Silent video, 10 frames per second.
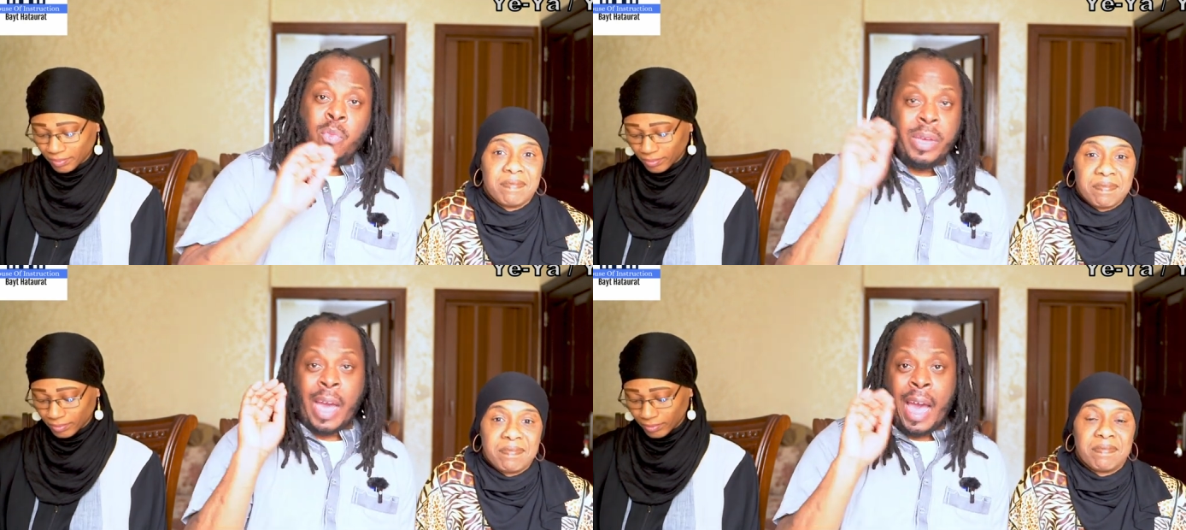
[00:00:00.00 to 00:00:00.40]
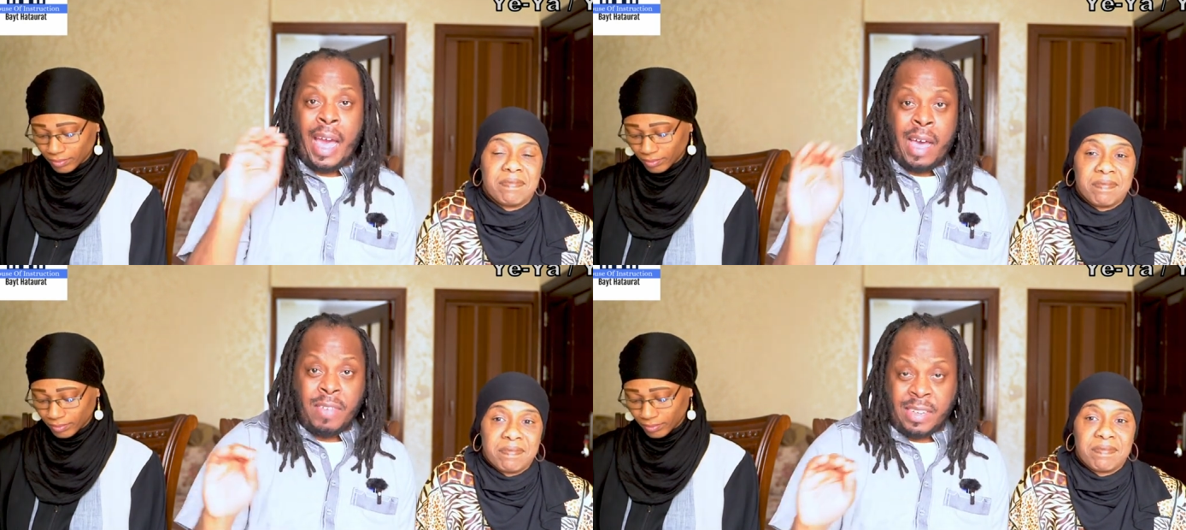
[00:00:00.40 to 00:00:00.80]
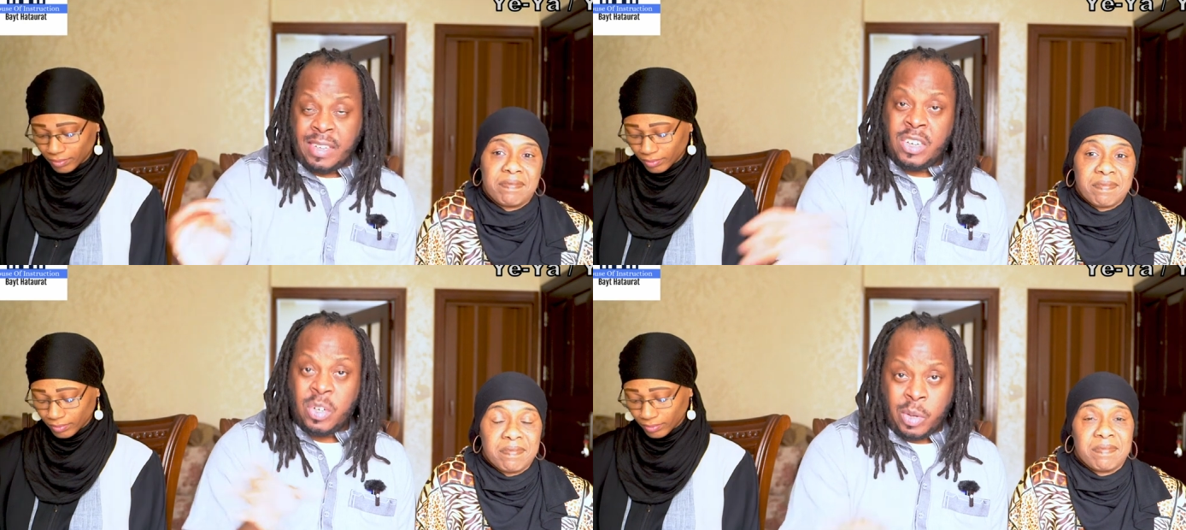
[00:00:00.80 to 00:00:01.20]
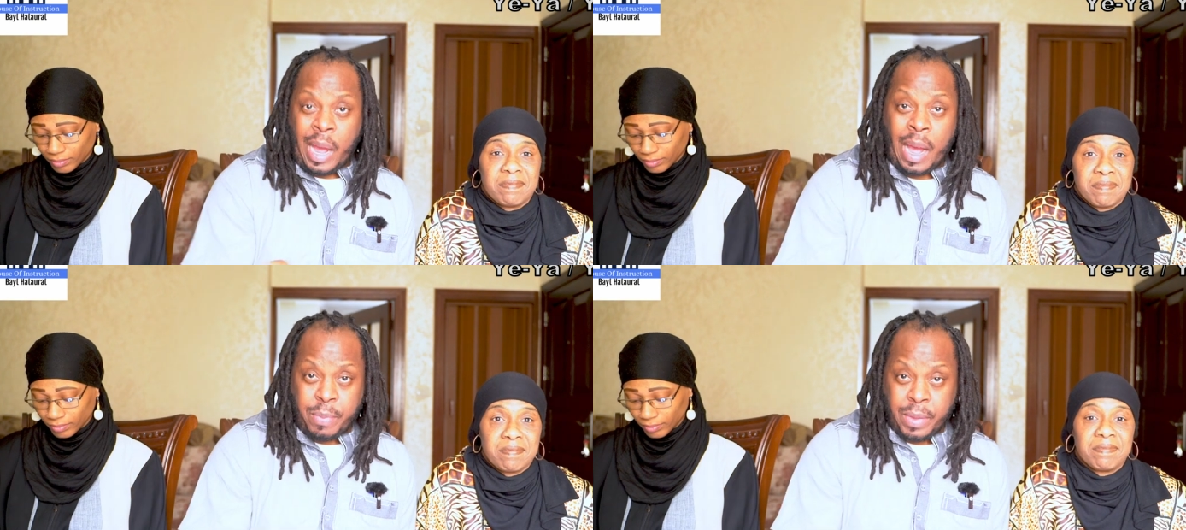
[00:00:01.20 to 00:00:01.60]
Speaker 1: We I have a digital
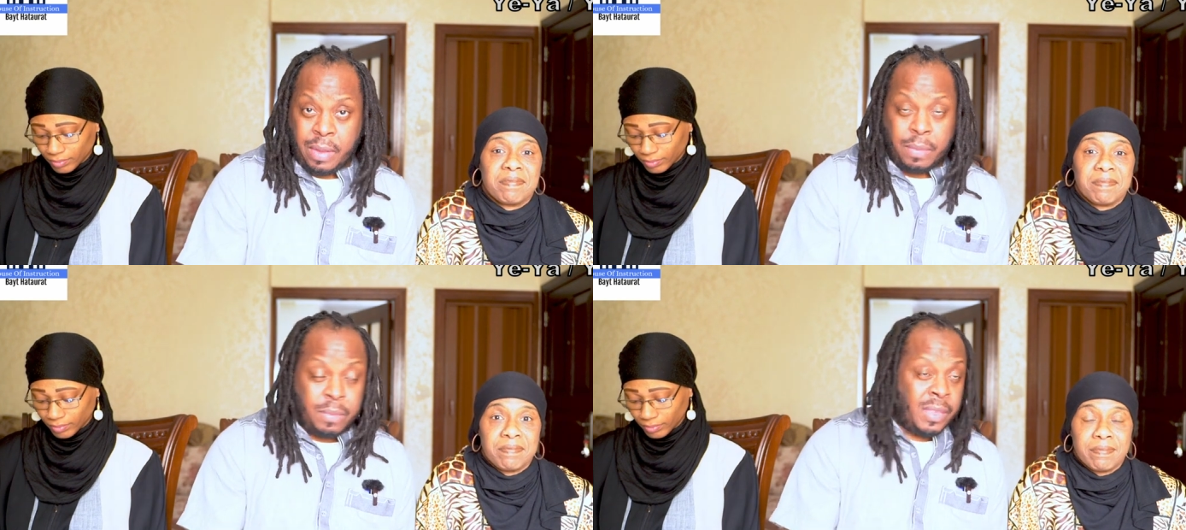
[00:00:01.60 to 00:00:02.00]
copy.